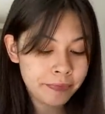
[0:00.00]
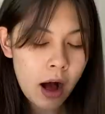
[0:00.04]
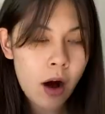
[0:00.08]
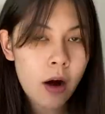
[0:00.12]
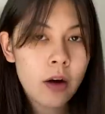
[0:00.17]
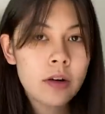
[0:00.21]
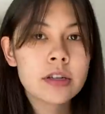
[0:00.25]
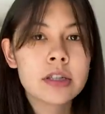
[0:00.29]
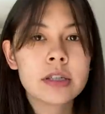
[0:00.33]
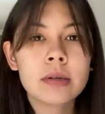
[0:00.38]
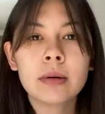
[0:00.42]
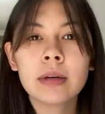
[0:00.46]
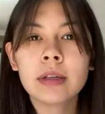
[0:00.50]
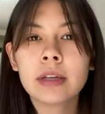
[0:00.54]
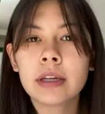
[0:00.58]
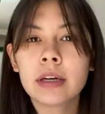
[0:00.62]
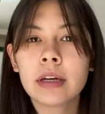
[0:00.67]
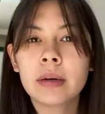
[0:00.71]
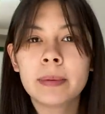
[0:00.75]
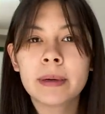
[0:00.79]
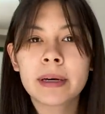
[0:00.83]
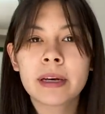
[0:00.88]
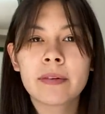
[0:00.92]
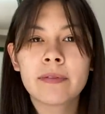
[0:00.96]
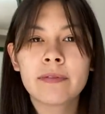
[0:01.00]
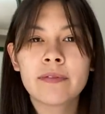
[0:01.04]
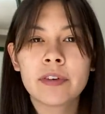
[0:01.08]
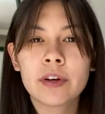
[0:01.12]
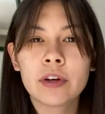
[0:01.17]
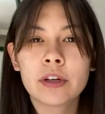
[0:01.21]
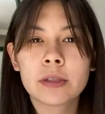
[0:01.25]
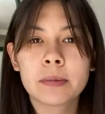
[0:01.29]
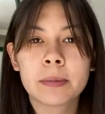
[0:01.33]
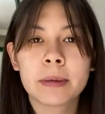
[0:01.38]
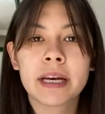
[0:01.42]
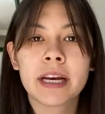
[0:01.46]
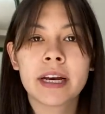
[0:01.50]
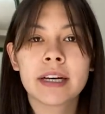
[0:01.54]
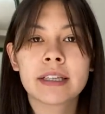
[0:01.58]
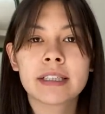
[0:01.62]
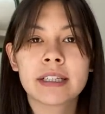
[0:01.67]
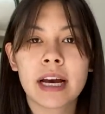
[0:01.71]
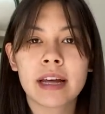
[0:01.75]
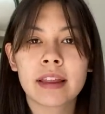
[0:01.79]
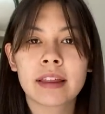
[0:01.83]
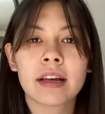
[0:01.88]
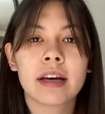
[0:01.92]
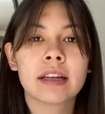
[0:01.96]
Also a little bit confused because
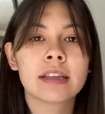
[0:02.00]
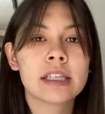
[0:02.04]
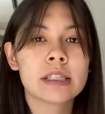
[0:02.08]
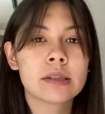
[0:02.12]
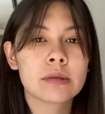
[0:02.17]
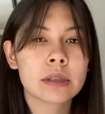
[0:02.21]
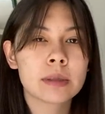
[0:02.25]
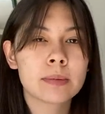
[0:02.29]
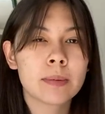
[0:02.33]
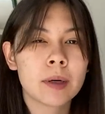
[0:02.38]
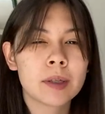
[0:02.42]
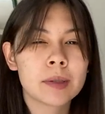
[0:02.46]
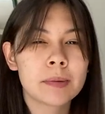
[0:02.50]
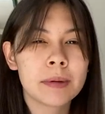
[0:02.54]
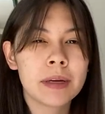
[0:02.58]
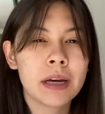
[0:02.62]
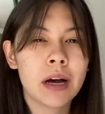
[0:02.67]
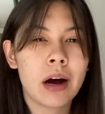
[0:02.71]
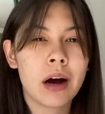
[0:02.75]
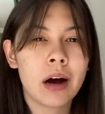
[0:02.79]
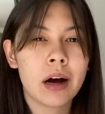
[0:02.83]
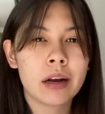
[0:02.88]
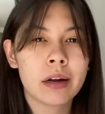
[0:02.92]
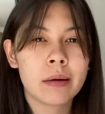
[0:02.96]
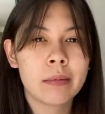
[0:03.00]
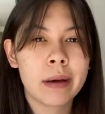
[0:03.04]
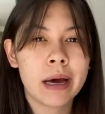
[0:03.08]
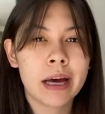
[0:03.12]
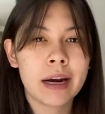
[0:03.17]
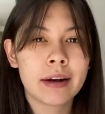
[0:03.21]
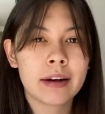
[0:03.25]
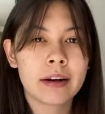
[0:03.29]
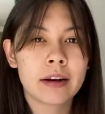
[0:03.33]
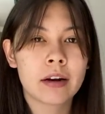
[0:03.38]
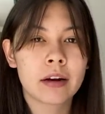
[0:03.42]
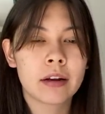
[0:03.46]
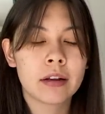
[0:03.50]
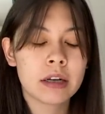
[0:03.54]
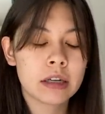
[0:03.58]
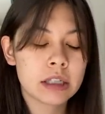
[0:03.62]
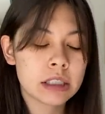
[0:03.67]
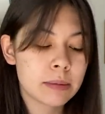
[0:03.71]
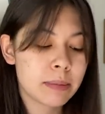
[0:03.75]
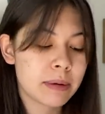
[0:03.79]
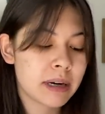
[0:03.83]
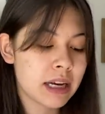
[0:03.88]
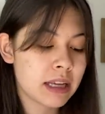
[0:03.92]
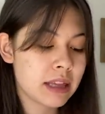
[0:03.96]
I thought these were supposed to be automatic curlers,
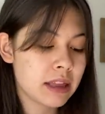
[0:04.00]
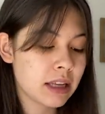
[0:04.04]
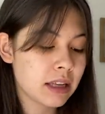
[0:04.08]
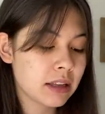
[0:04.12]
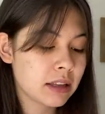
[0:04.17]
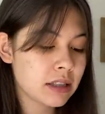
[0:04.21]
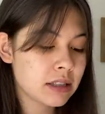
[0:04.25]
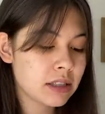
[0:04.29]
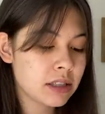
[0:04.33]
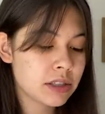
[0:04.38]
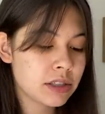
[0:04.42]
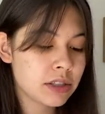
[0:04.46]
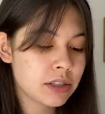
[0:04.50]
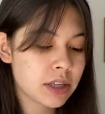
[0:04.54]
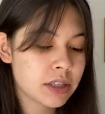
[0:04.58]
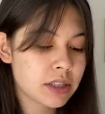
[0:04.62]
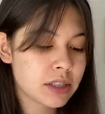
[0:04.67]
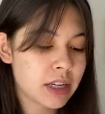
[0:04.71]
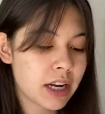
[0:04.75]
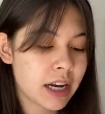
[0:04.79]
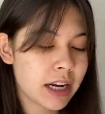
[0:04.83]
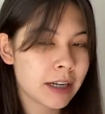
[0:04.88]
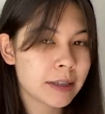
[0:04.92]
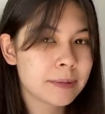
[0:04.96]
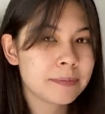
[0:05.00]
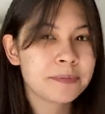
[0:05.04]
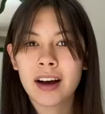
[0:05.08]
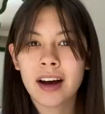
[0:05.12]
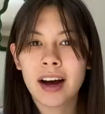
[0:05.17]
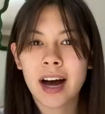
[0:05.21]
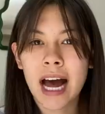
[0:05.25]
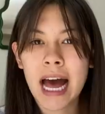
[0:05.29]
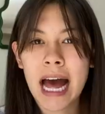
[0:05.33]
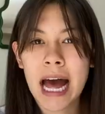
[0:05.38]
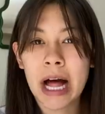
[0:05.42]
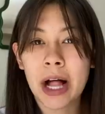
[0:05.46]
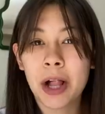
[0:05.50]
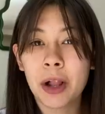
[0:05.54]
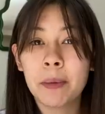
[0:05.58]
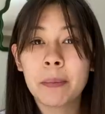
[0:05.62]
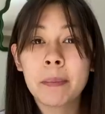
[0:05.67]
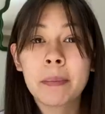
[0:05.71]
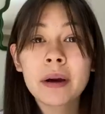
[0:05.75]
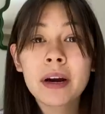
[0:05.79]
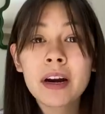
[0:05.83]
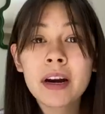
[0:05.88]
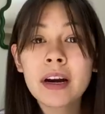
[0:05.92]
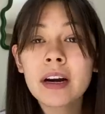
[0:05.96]
but I think this is just like a
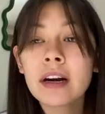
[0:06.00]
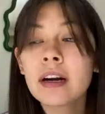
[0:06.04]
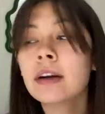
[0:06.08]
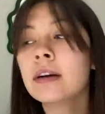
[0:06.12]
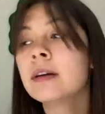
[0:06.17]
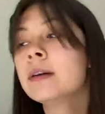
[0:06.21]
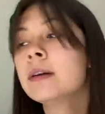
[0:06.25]
helper.